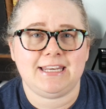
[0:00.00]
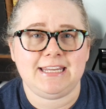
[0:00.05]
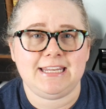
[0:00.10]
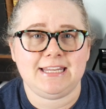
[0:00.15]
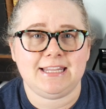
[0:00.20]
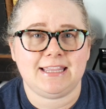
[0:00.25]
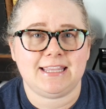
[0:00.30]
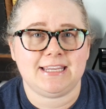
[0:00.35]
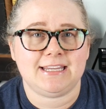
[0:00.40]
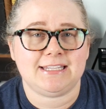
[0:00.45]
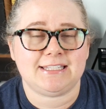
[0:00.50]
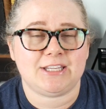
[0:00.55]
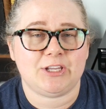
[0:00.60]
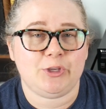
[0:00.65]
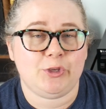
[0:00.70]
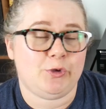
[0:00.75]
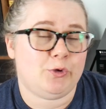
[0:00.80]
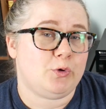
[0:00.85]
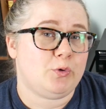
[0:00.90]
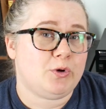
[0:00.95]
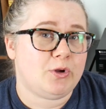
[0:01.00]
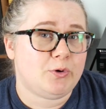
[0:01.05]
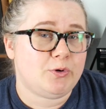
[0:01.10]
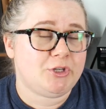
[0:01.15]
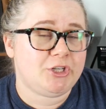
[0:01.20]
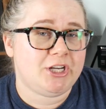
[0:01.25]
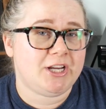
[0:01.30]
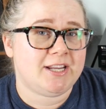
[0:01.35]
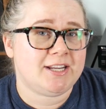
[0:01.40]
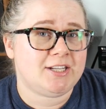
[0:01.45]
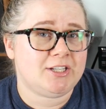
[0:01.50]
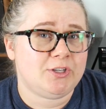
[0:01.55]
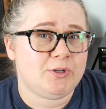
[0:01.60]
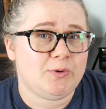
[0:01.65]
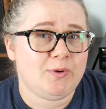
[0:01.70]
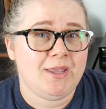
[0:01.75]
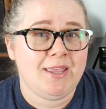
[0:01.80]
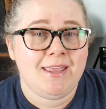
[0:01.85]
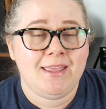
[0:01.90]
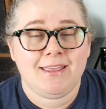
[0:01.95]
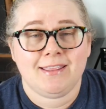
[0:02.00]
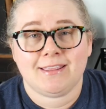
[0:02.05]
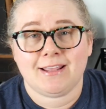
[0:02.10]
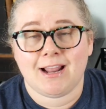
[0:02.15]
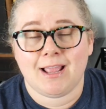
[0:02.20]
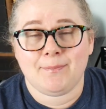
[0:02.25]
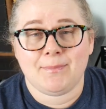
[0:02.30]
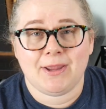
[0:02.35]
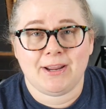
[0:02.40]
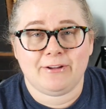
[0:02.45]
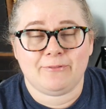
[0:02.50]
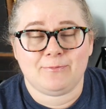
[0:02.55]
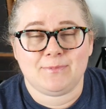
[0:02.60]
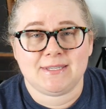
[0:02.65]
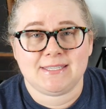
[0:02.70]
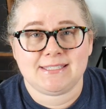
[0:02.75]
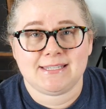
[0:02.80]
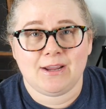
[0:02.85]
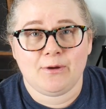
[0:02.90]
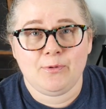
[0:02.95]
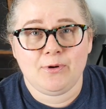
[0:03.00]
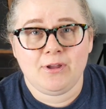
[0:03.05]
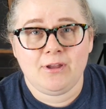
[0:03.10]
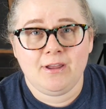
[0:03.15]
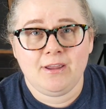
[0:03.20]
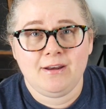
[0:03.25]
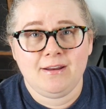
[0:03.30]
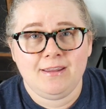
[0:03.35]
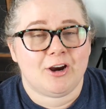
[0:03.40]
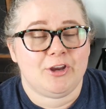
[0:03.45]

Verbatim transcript: neat things that you know she can do that I might have missed out on.